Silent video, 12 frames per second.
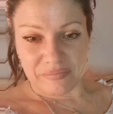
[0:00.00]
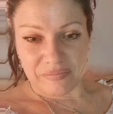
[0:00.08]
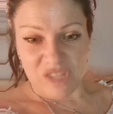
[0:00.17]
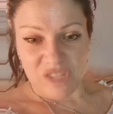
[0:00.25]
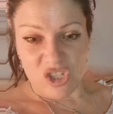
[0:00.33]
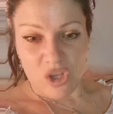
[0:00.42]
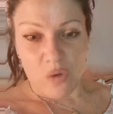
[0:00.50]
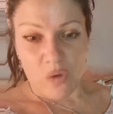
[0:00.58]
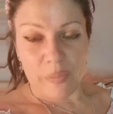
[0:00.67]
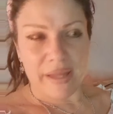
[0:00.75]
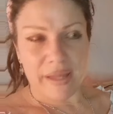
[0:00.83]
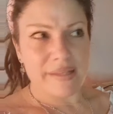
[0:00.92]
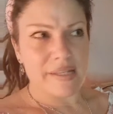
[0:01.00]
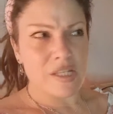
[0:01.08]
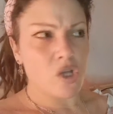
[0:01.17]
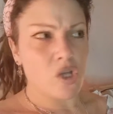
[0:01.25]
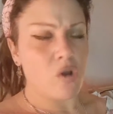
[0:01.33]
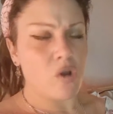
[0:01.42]
Your solar plex. Is your
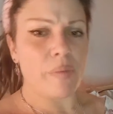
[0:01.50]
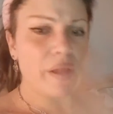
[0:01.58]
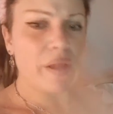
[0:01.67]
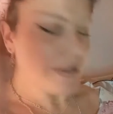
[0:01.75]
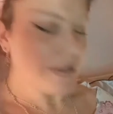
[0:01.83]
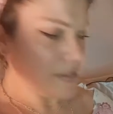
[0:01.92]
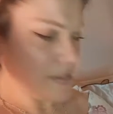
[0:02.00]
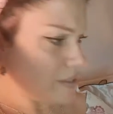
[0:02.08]
solar plex?